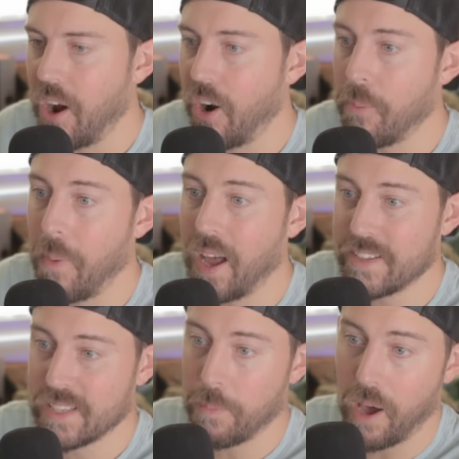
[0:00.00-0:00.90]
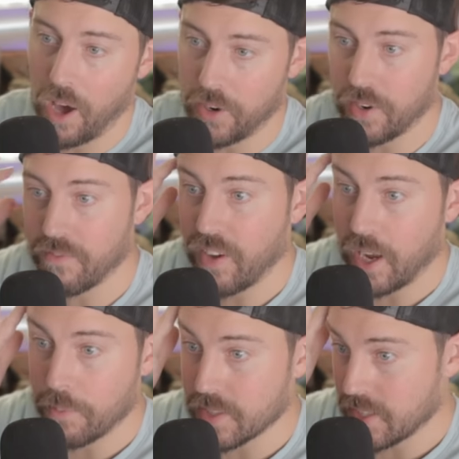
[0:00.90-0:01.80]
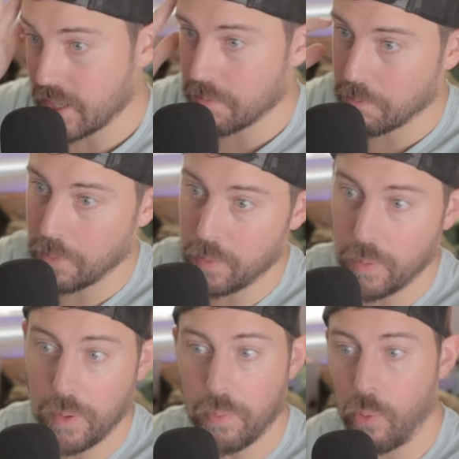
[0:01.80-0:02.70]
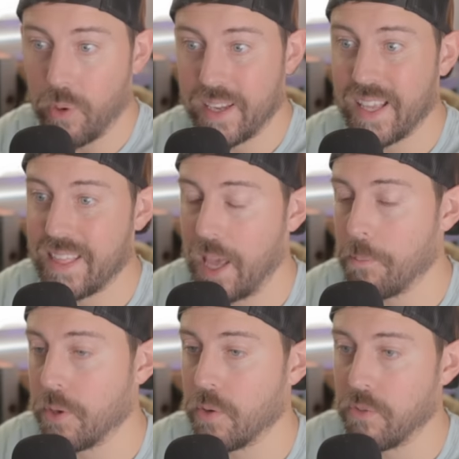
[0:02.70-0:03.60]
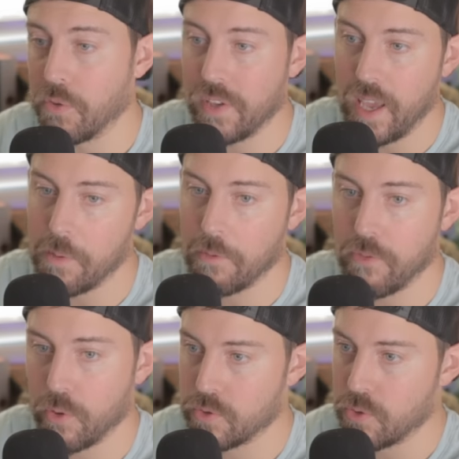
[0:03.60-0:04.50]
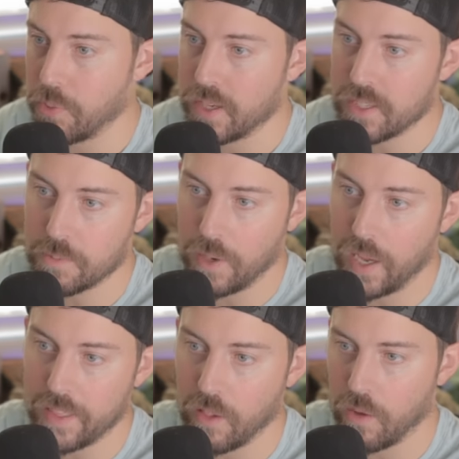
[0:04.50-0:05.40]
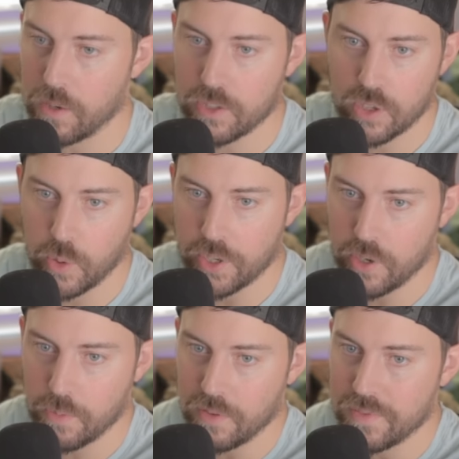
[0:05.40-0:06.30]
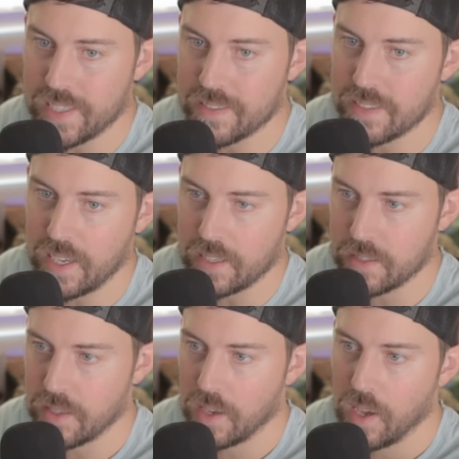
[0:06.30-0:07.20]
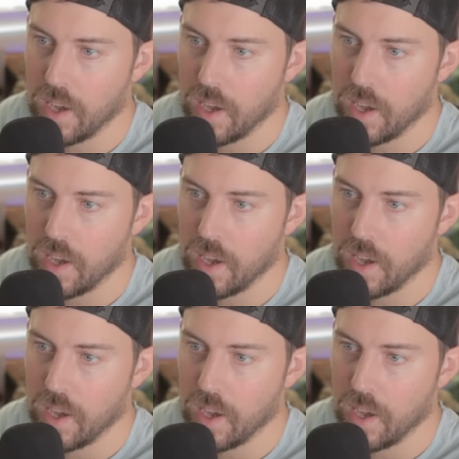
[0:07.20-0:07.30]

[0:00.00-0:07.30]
Armada's up 105%. Maybe people want to get that beautiful V8 before it's replaced by the large twin-turbo V6.